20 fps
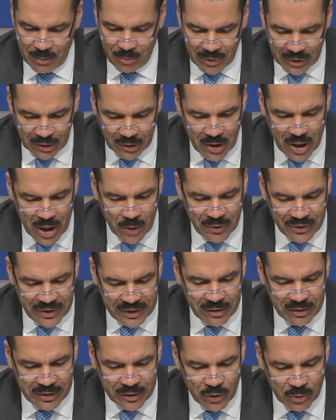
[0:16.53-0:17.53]
but along with
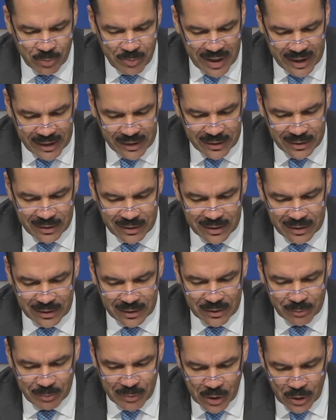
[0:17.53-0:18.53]
illegal betting,
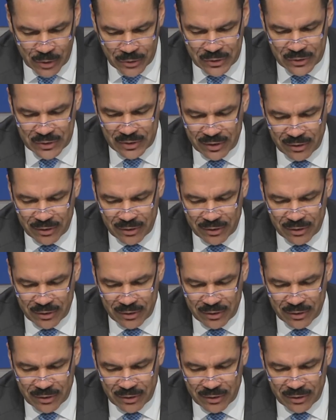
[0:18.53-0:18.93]
it poses